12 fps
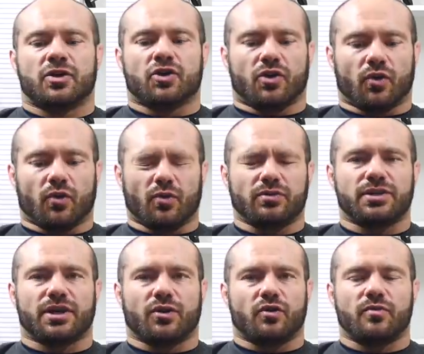
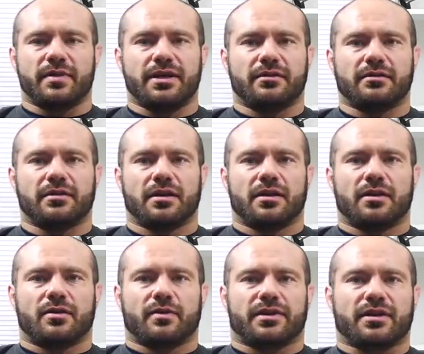cold oatmeal
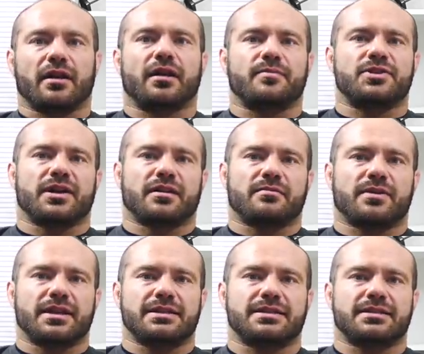with cut up chicken
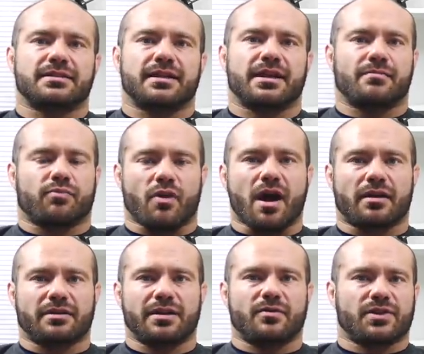breasts and
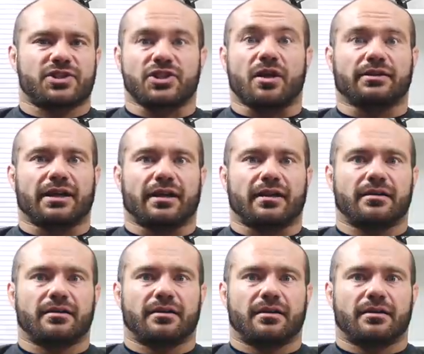broccoli with salt on
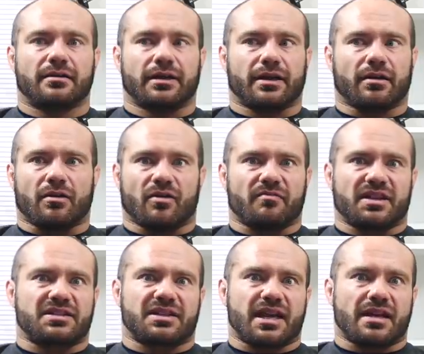it, like all
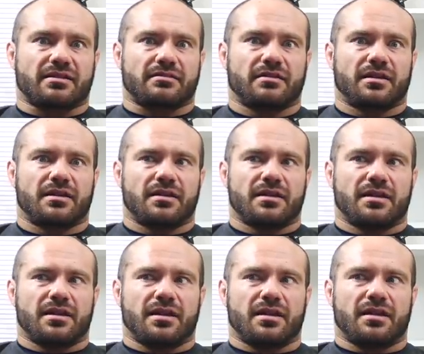mixed together.
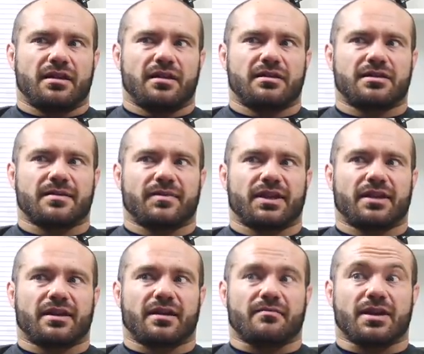It's something
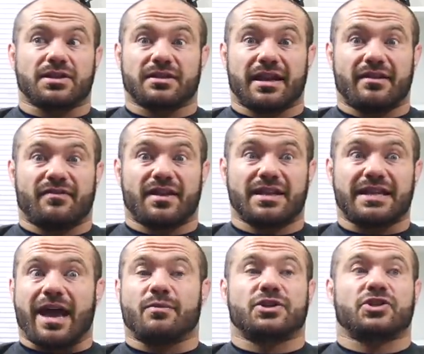that on a muscle gain phase,
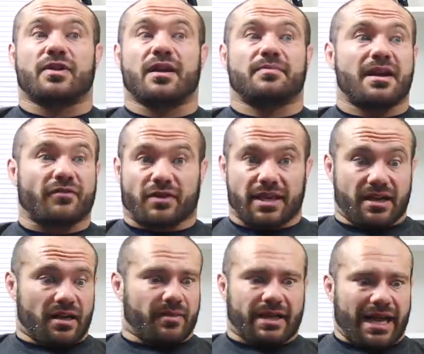I would straight up never
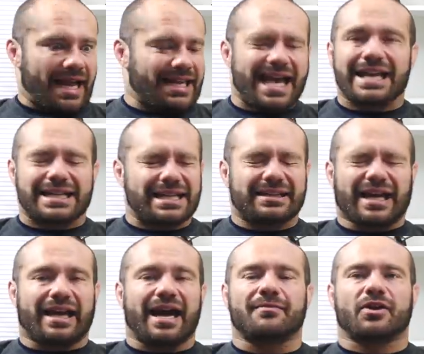eat. I'd be like, I can't eat
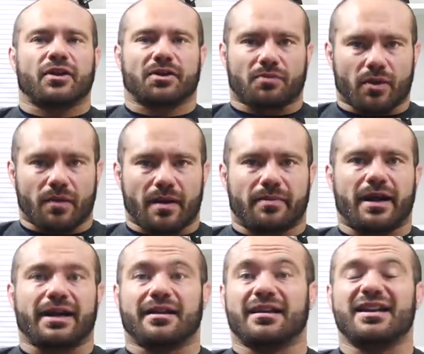that. I'm going to throw up.
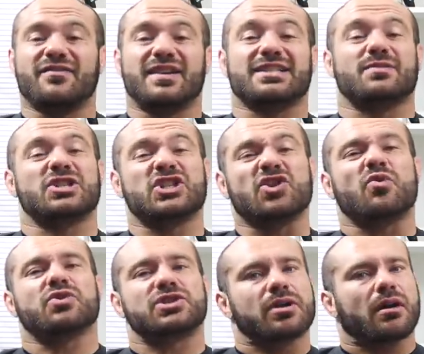On a cutting phase, I was
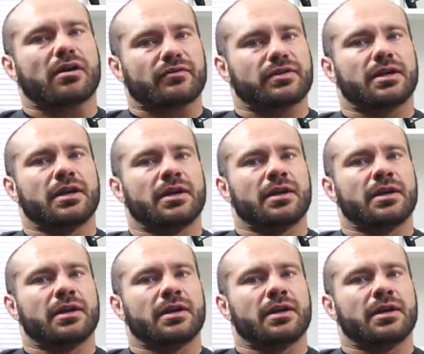so starved